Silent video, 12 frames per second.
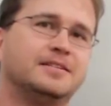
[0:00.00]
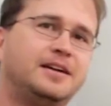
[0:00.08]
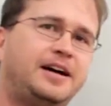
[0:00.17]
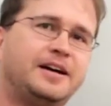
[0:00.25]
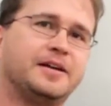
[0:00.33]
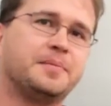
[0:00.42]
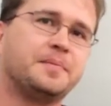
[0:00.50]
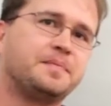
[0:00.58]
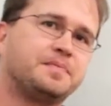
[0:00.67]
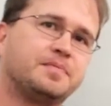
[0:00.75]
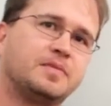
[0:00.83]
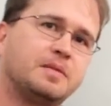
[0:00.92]
Hi,
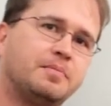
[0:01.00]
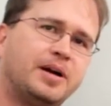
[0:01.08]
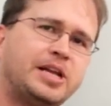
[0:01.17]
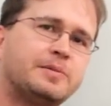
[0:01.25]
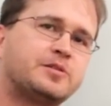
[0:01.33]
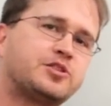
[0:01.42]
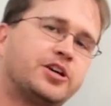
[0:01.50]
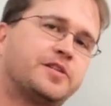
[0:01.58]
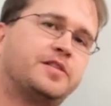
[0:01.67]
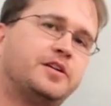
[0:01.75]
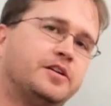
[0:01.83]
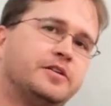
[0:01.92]
my name is
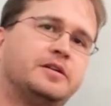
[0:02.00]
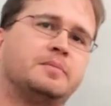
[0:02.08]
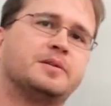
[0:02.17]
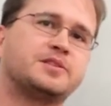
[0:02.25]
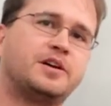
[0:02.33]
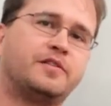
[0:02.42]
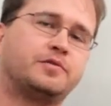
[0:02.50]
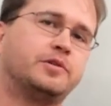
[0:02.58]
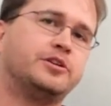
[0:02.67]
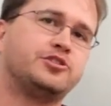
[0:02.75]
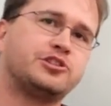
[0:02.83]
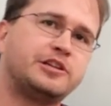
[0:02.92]
Chuck Thier and I'm a
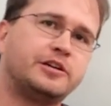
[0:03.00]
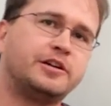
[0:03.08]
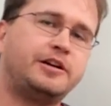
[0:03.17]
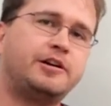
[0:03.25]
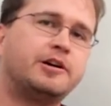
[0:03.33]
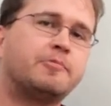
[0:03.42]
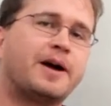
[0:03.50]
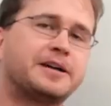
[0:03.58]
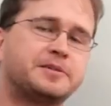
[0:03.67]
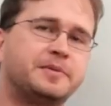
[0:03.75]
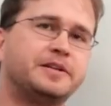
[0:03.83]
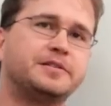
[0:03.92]
software engineer here at
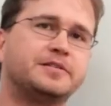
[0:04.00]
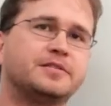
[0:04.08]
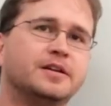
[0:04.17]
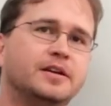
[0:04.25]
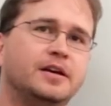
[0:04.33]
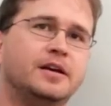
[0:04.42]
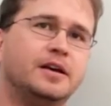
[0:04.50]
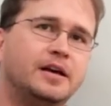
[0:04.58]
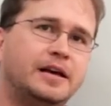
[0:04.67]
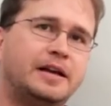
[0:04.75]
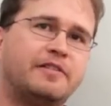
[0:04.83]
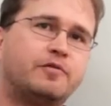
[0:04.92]
Rackspace.
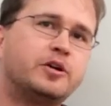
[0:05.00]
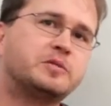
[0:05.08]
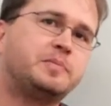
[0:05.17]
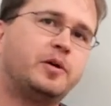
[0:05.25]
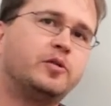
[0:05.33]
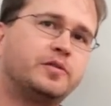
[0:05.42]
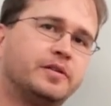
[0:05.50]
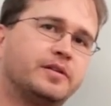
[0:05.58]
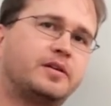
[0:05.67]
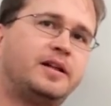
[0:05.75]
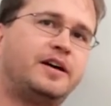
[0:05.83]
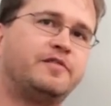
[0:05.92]
And I've worked both on
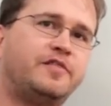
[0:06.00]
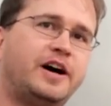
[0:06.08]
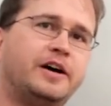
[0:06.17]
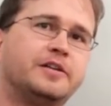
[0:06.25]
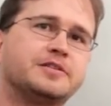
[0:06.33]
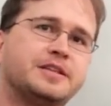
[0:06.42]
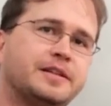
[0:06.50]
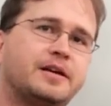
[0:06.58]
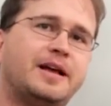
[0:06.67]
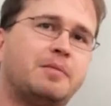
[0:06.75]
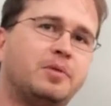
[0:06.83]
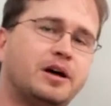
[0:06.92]
the cloud files and the
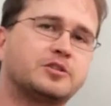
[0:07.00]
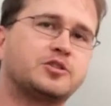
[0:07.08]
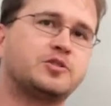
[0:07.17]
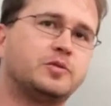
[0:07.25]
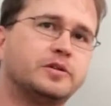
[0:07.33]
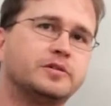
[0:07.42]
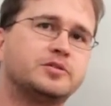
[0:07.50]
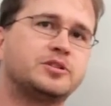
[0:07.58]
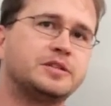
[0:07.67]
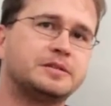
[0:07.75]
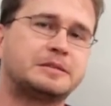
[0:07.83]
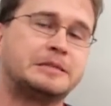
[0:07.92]
cloud block storage
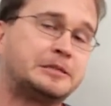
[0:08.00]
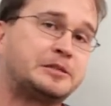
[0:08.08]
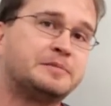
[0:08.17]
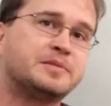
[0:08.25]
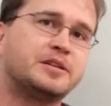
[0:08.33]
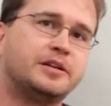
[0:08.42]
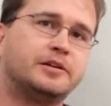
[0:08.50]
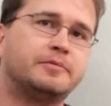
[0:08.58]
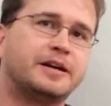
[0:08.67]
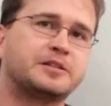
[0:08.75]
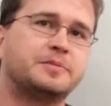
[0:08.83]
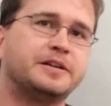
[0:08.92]
systems here at
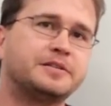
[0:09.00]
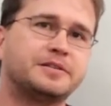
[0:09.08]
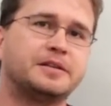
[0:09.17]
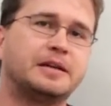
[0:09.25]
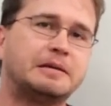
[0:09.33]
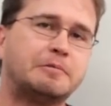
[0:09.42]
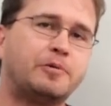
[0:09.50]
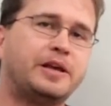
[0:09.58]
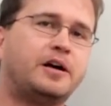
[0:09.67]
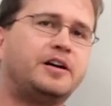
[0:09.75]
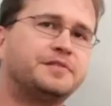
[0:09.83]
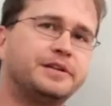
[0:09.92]
Rackspace. And we
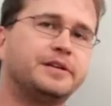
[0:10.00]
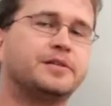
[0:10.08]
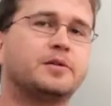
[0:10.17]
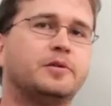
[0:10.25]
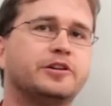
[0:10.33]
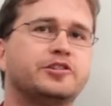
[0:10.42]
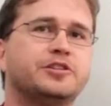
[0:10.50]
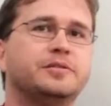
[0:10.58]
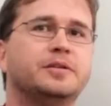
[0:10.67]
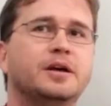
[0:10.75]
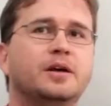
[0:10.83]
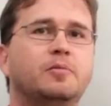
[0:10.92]
often get the
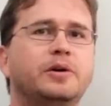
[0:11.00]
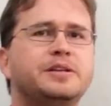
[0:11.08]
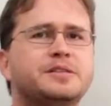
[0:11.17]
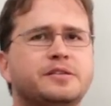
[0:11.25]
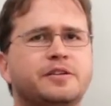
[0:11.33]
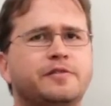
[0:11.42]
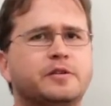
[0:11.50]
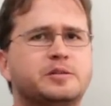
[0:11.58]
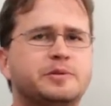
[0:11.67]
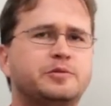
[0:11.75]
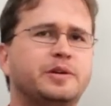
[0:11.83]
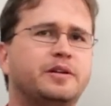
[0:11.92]
question, what is the difference
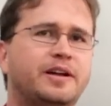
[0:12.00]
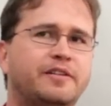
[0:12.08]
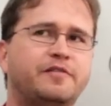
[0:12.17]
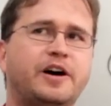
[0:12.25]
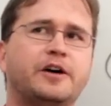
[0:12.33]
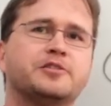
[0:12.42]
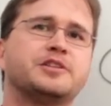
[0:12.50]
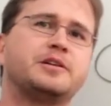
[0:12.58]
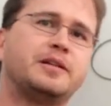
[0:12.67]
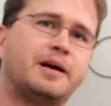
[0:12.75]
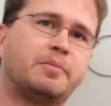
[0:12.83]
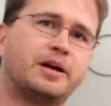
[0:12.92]
between cloud files and
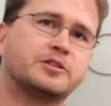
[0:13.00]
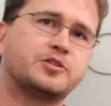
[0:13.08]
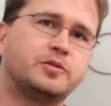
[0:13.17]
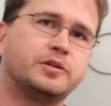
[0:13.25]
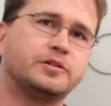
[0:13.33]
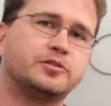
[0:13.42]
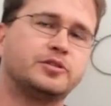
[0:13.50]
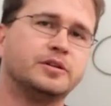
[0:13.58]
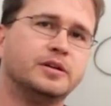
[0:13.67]
cloud block storage?